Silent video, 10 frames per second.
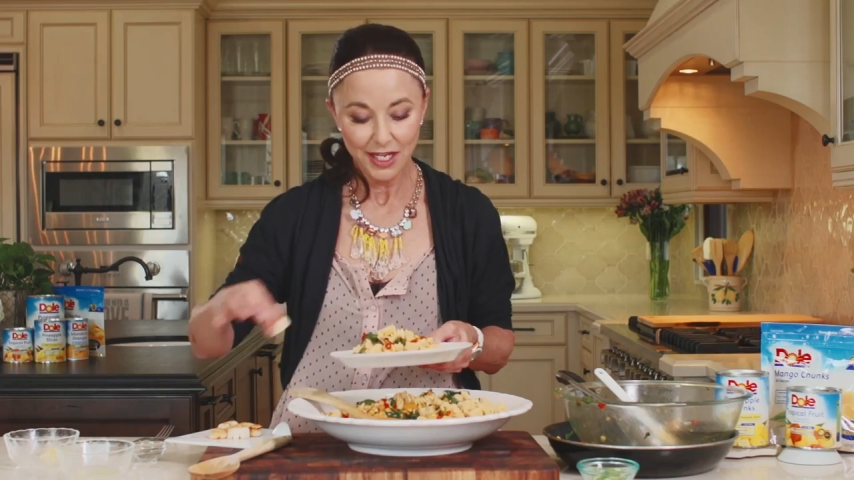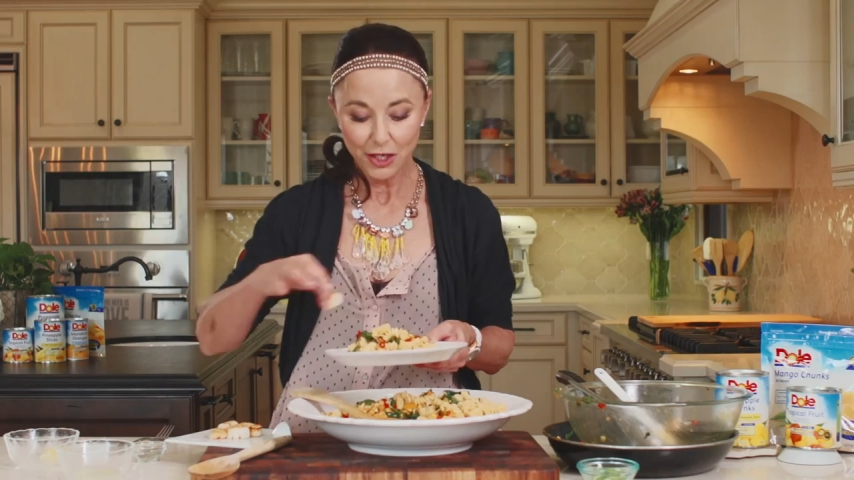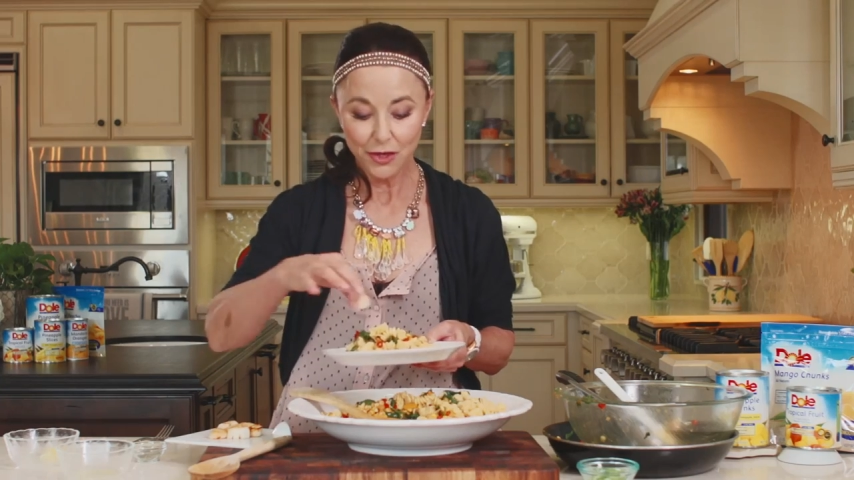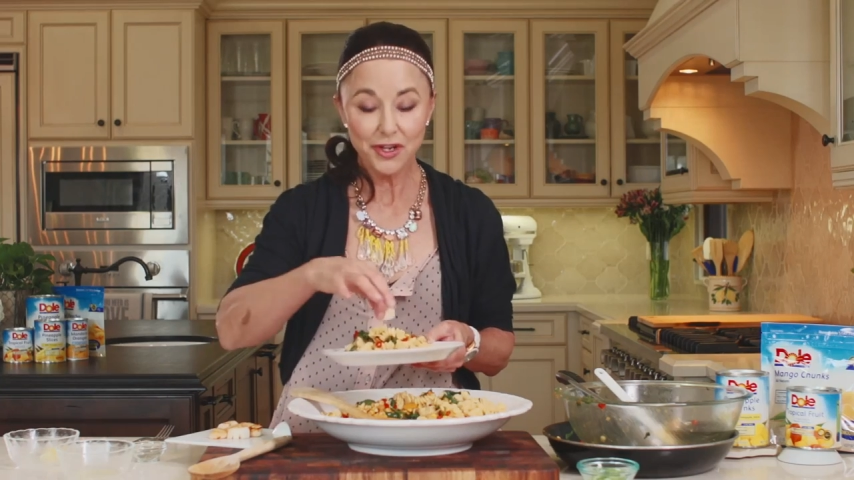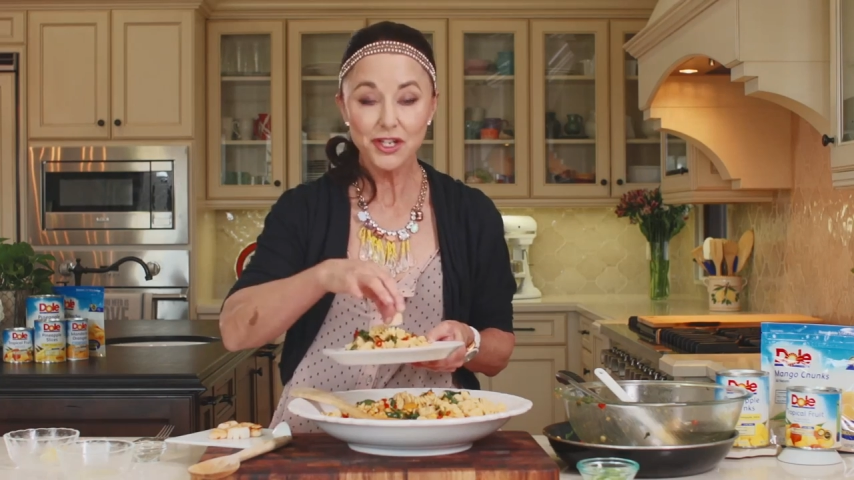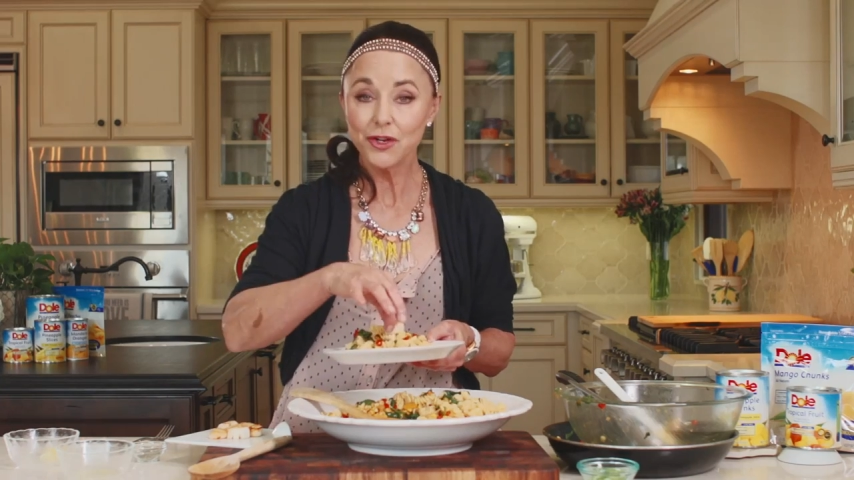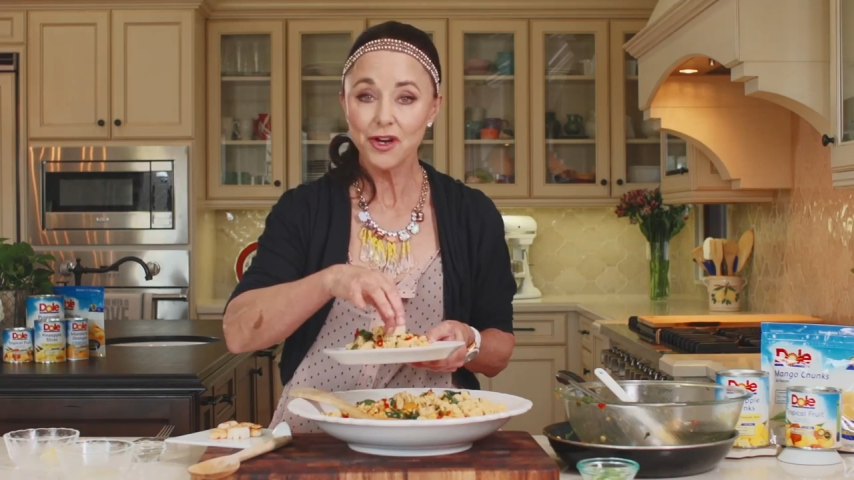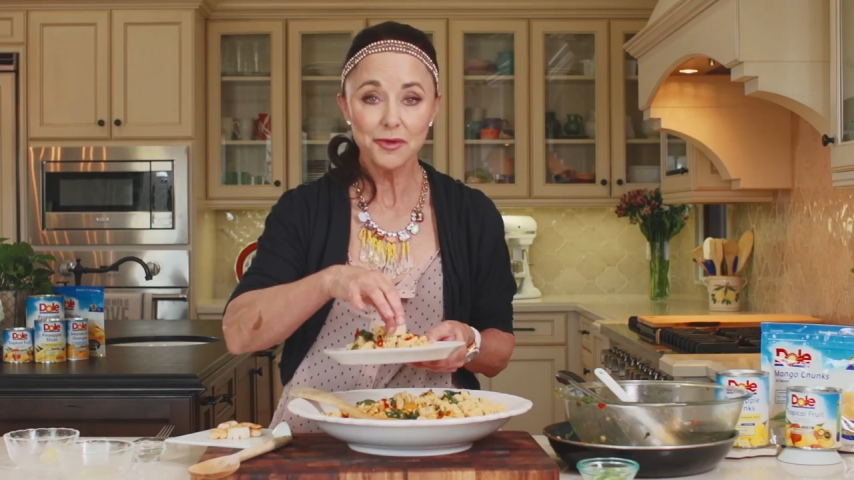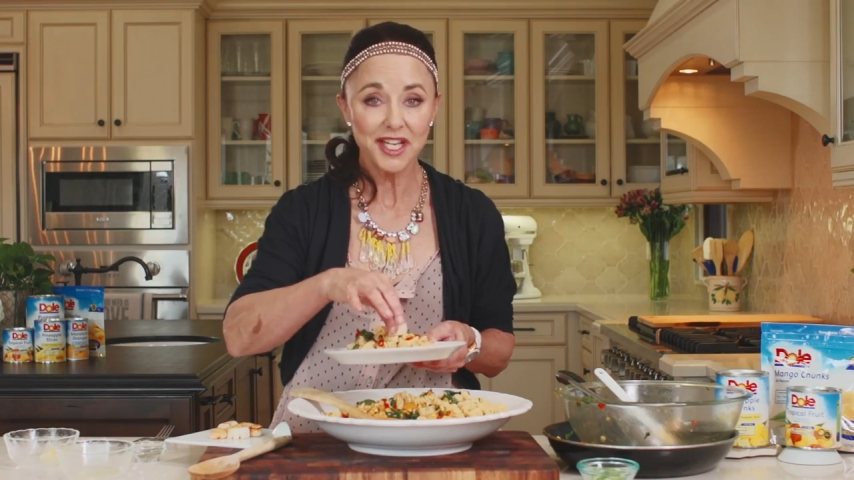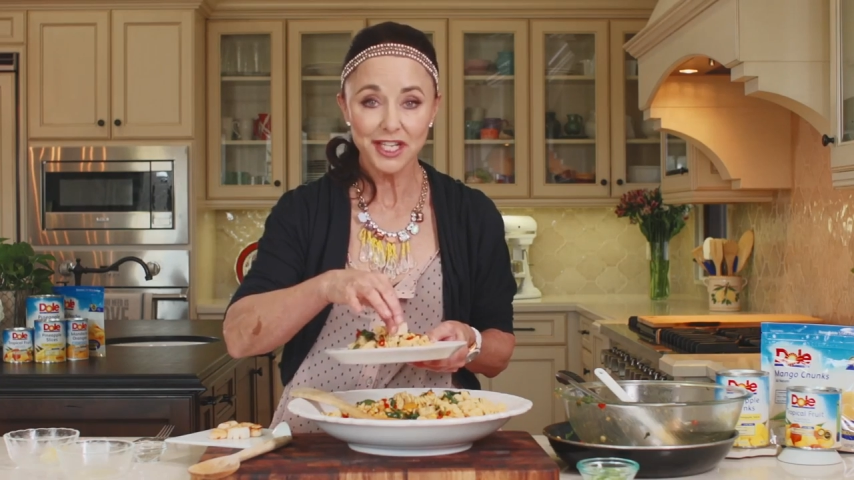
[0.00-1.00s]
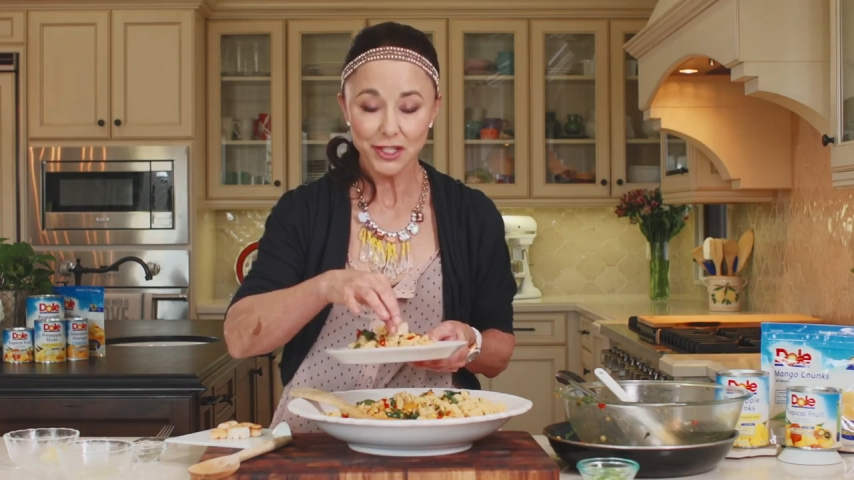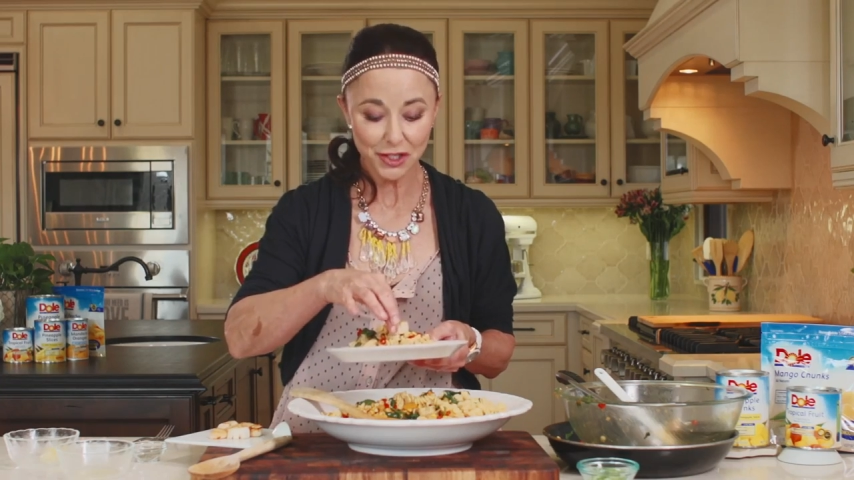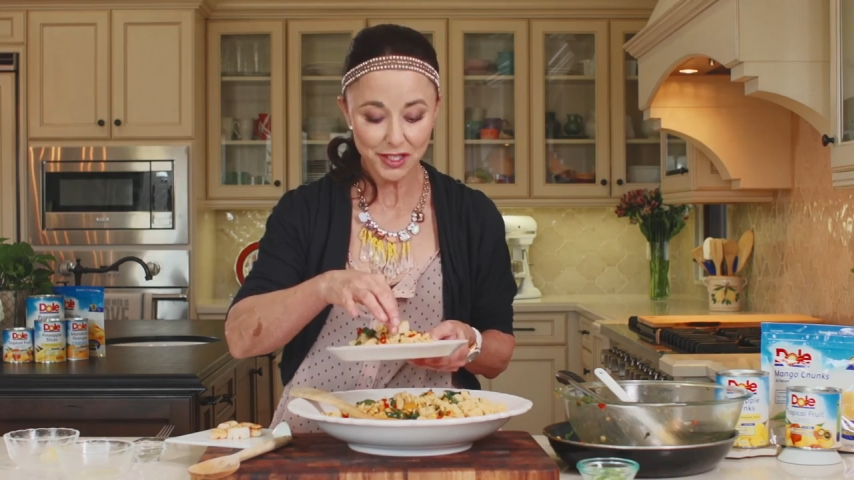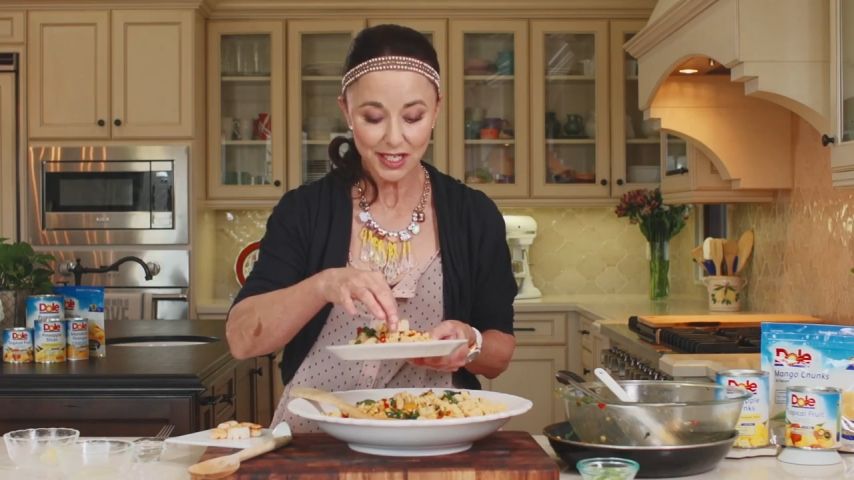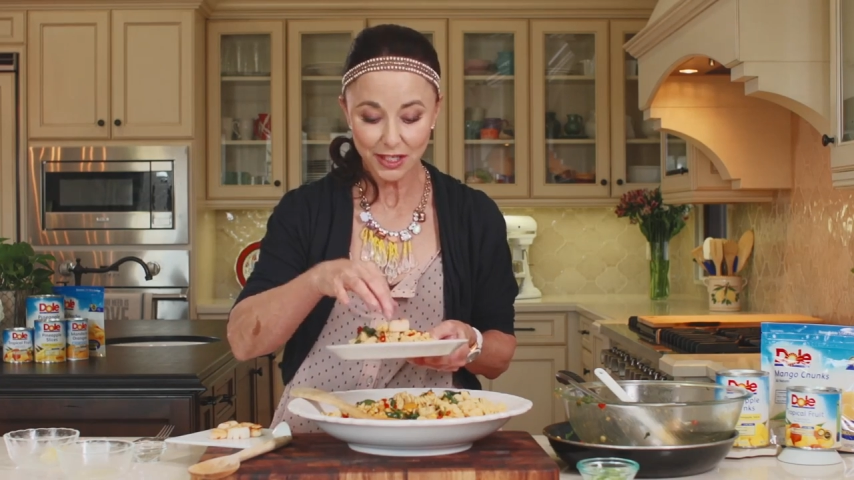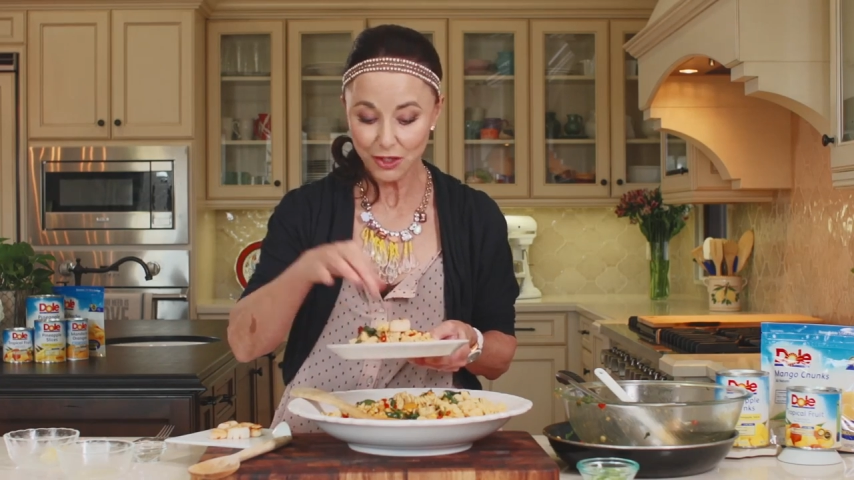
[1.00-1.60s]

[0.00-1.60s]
you're in your own kitchen.